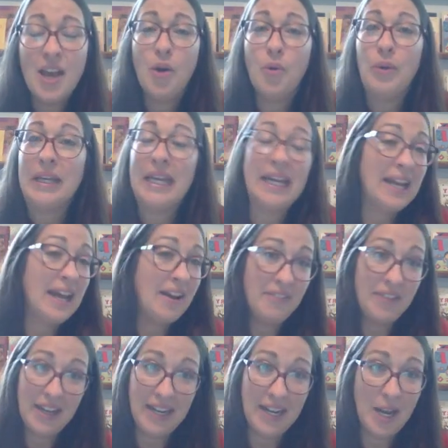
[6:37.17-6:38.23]
We can't have
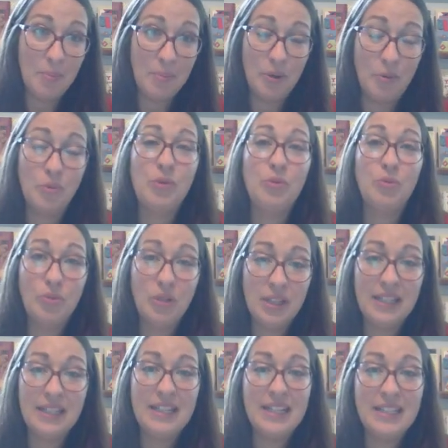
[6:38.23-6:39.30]
that happen. We
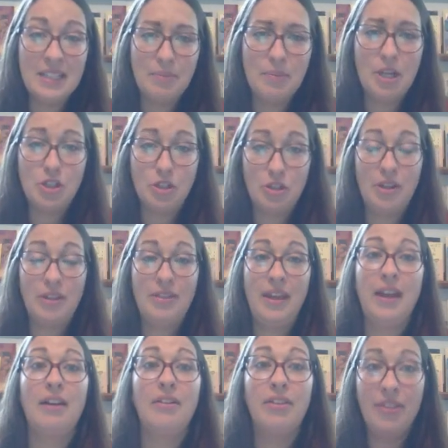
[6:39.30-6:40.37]
really need to make sure that they
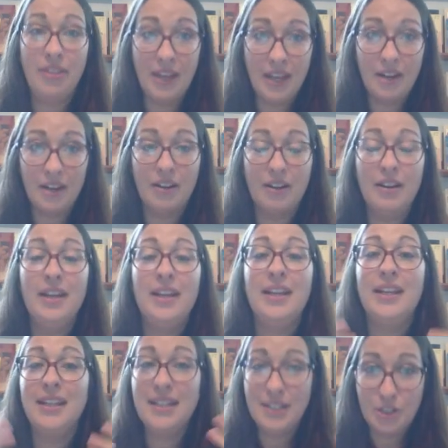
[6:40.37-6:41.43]
are there
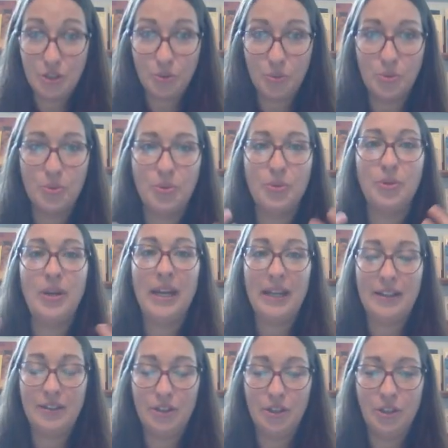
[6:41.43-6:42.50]
in school
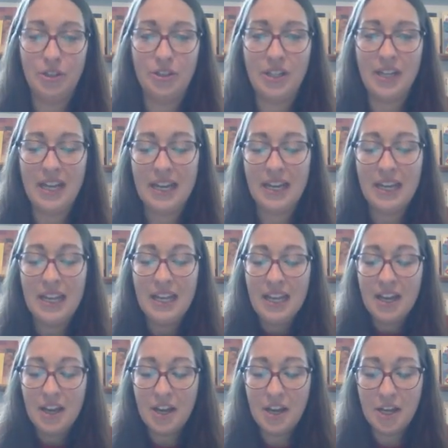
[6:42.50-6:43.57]
and learning.
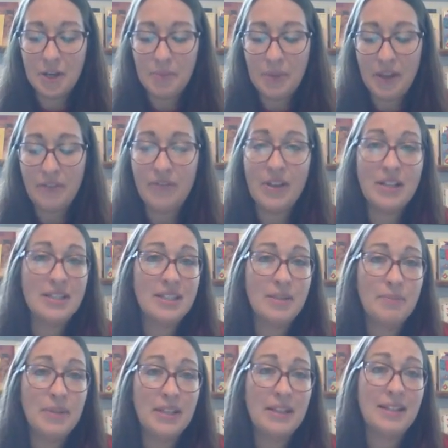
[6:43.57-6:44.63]
If that's
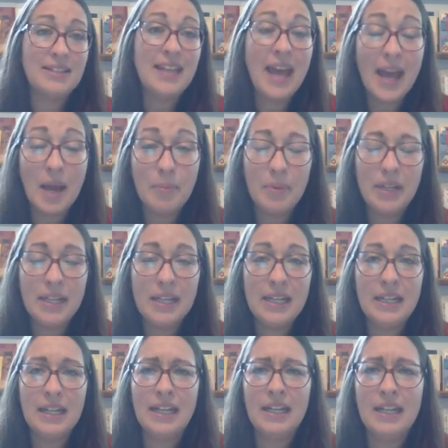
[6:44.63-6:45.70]
something that's happening
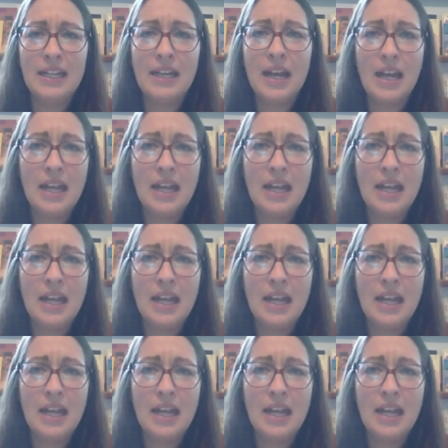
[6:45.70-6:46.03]
and